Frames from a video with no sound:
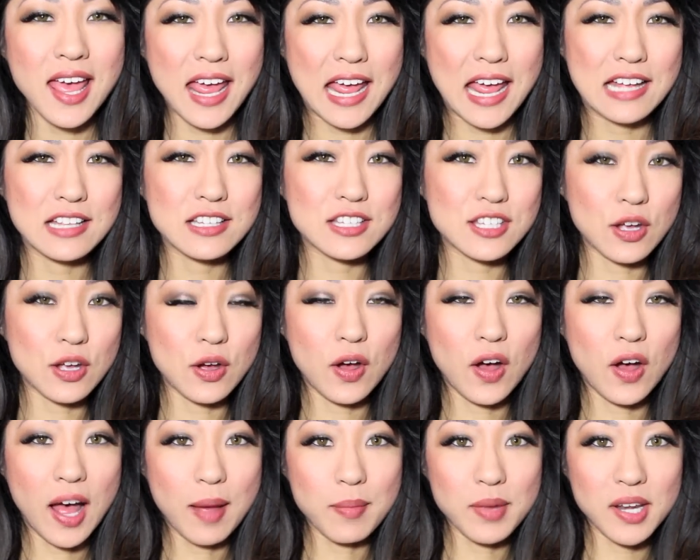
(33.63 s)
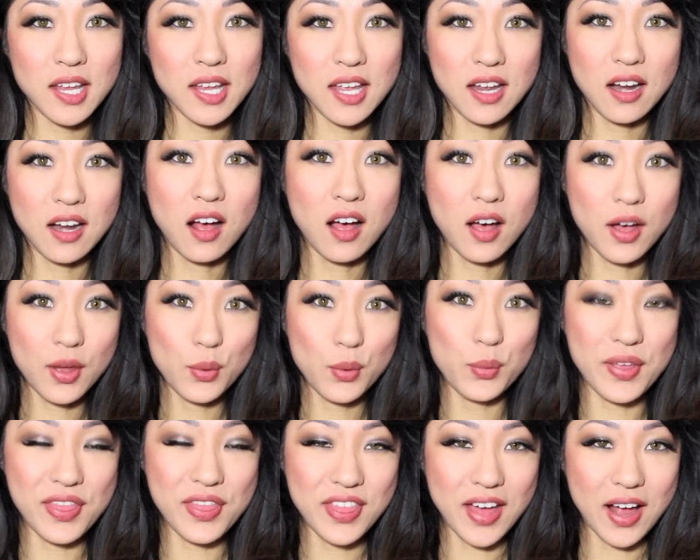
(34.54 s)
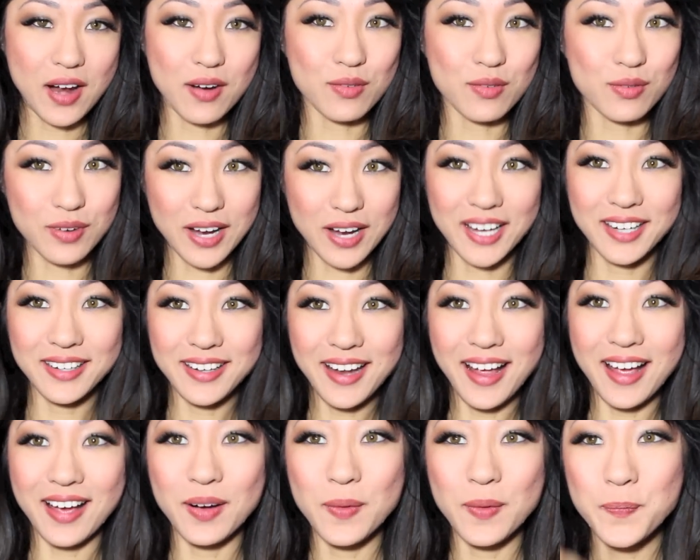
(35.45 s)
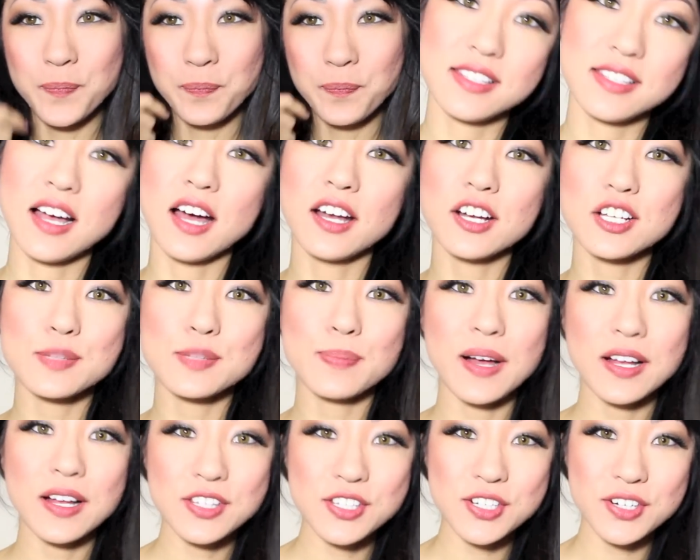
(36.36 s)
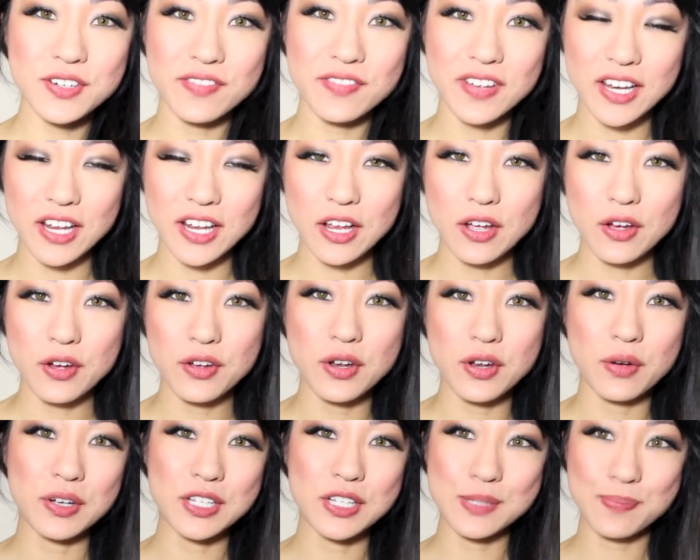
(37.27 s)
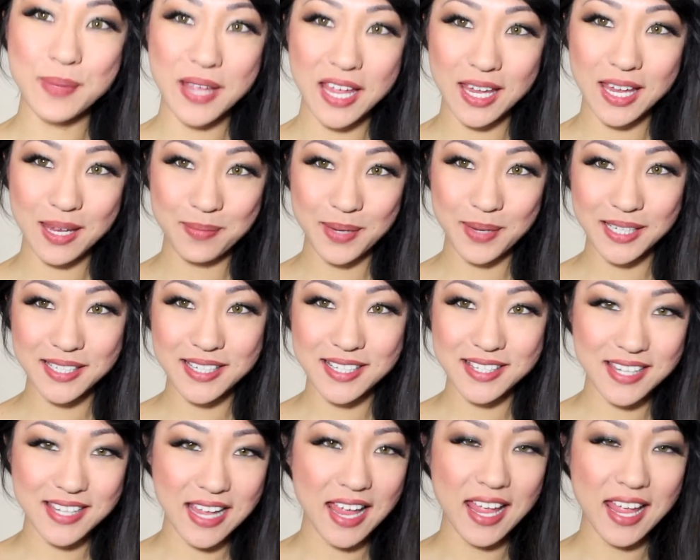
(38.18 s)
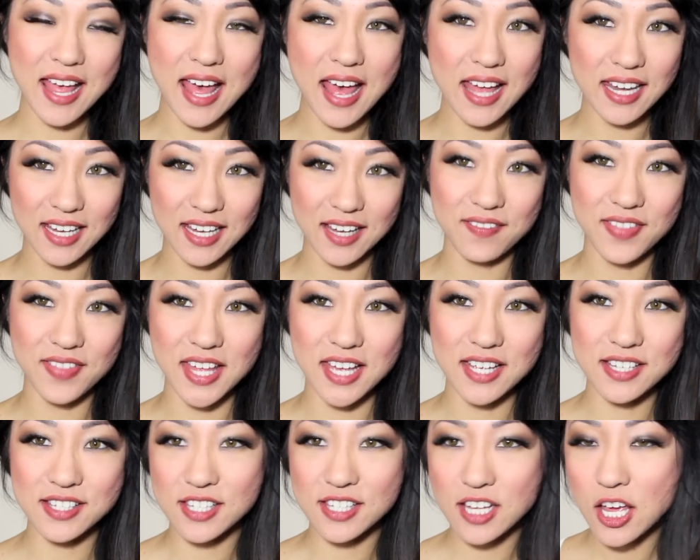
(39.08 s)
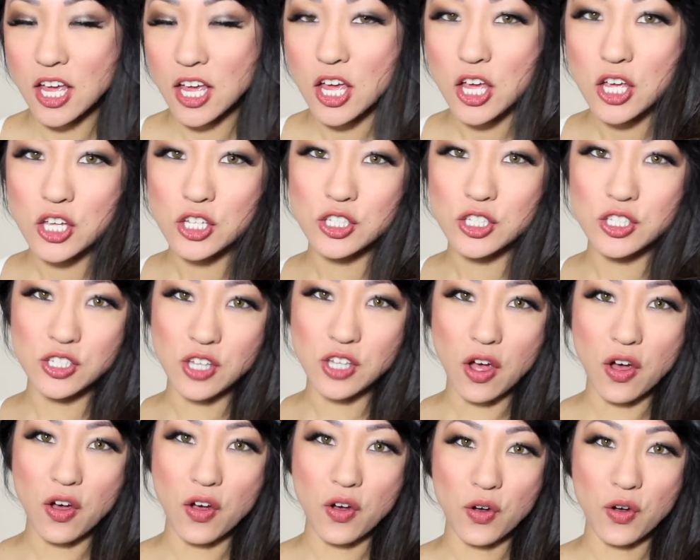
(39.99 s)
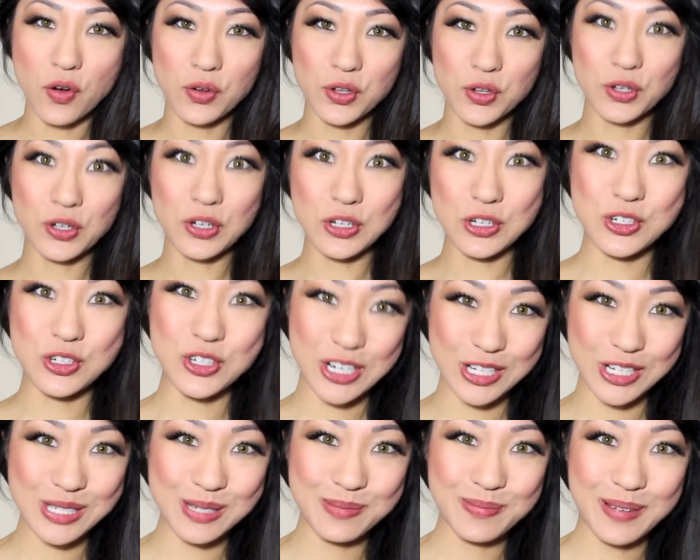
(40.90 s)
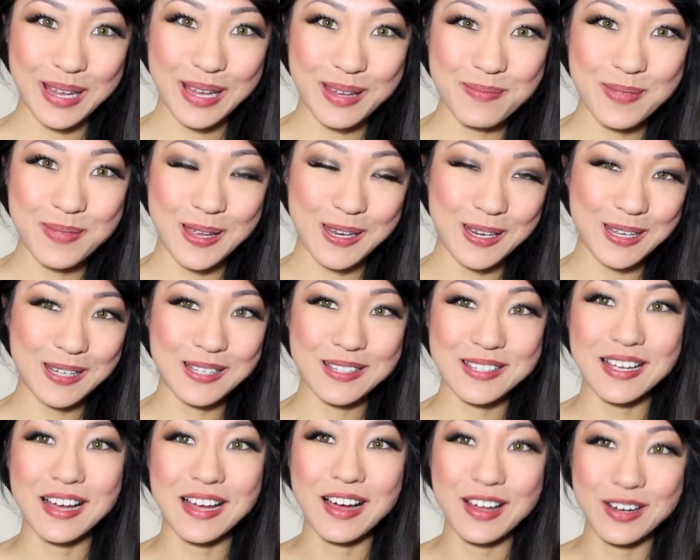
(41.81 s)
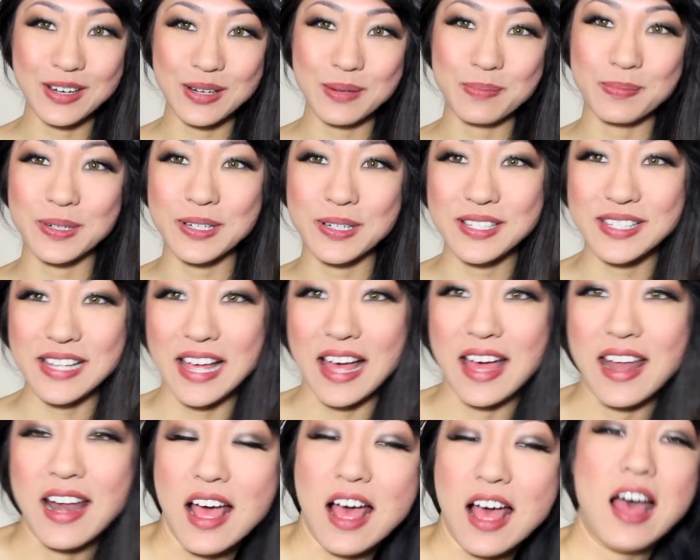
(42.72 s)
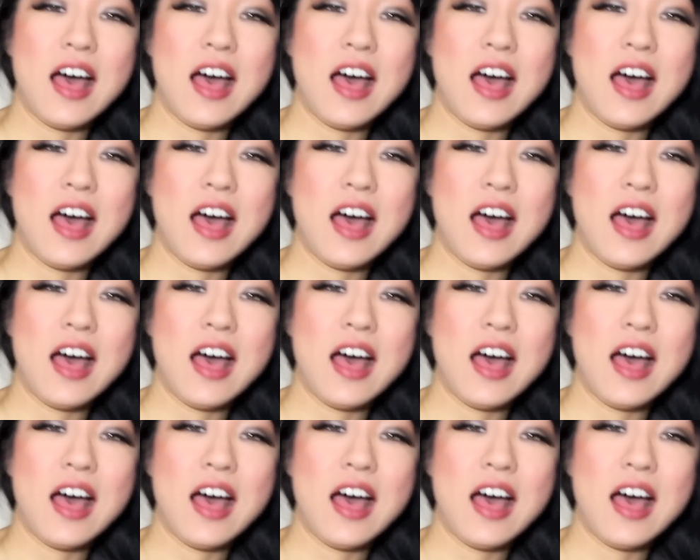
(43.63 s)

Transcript: And so I'm gonna get on with that right now. Not a sponsored video, no one's paying me to say any of this, so you can trust my opinions 100%.